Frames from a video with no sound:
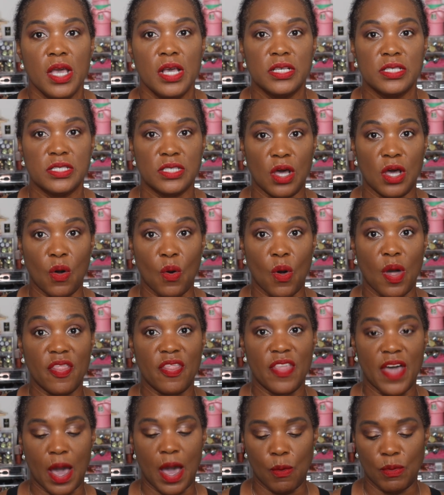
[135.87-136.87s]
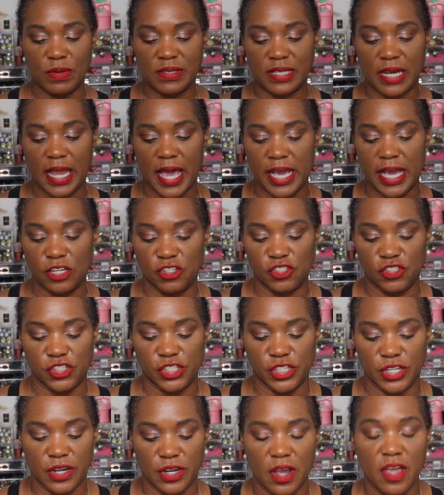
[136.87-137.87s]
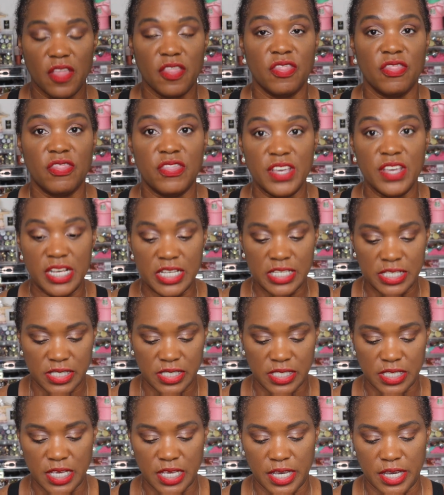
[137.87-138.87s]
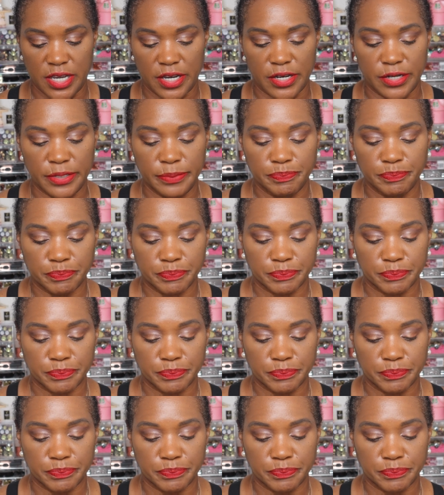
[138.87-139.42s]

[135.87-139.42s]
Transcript: so that was last year. This year